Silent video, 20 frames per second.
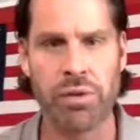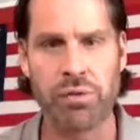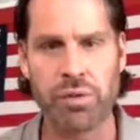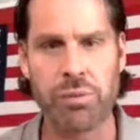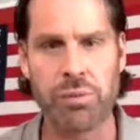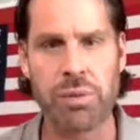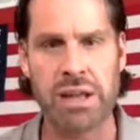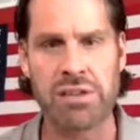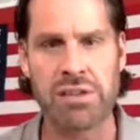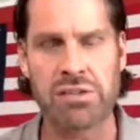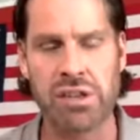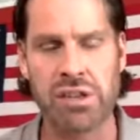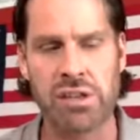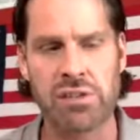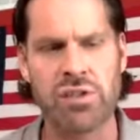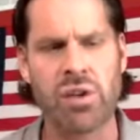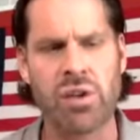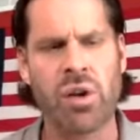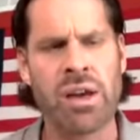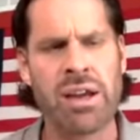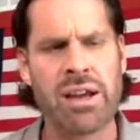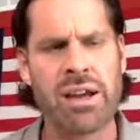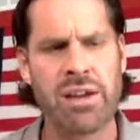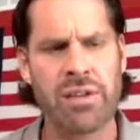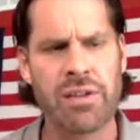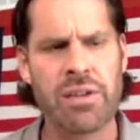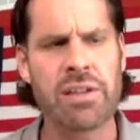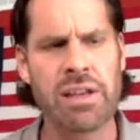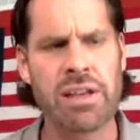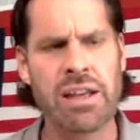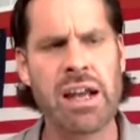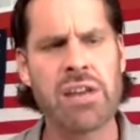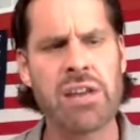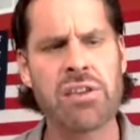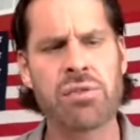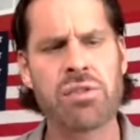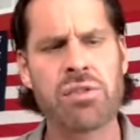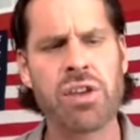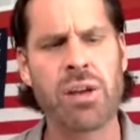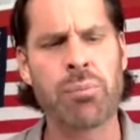from that sense. So I think the guys
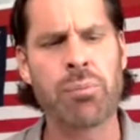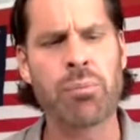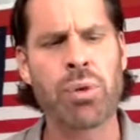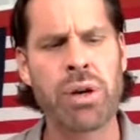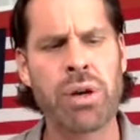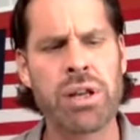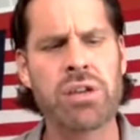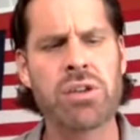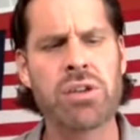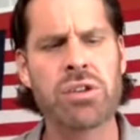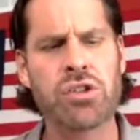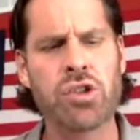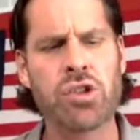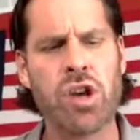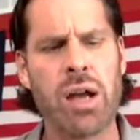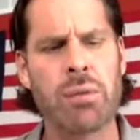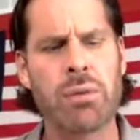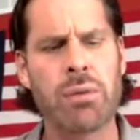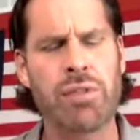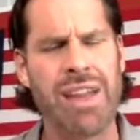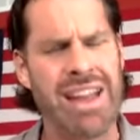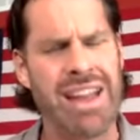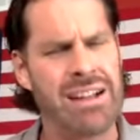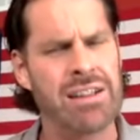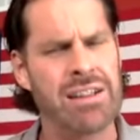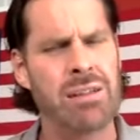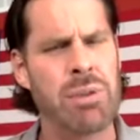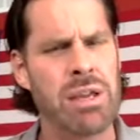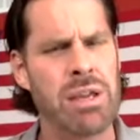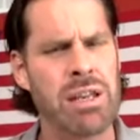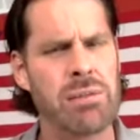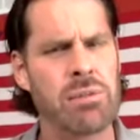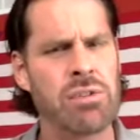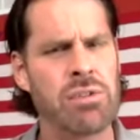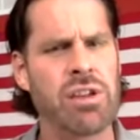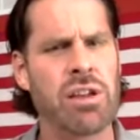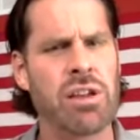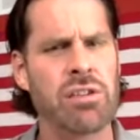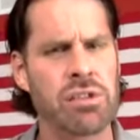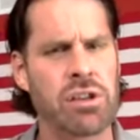have done a pretty good job of acclimating
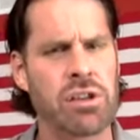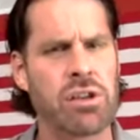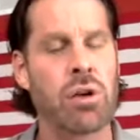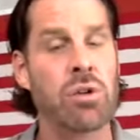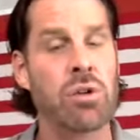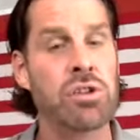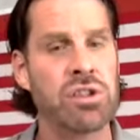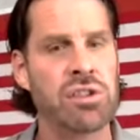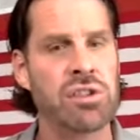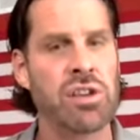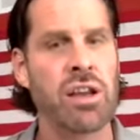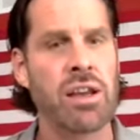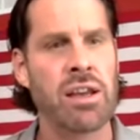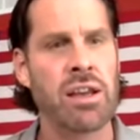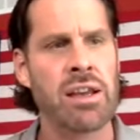themselves, and the coaches,